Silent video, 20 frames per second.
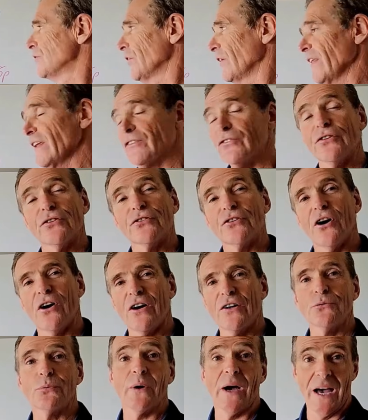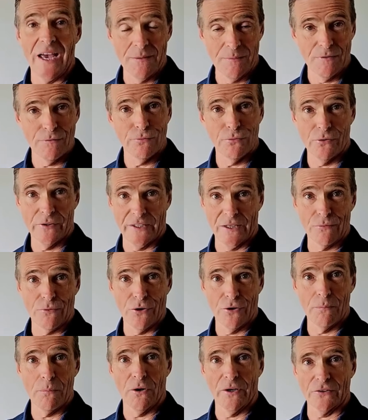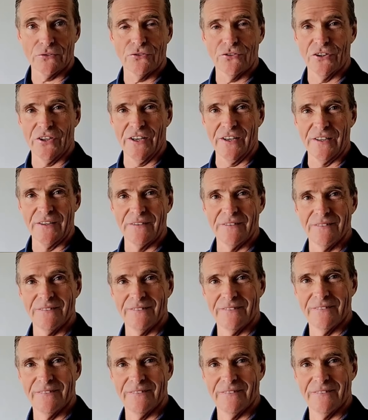So that's the size we're aiming for on our road bikes today.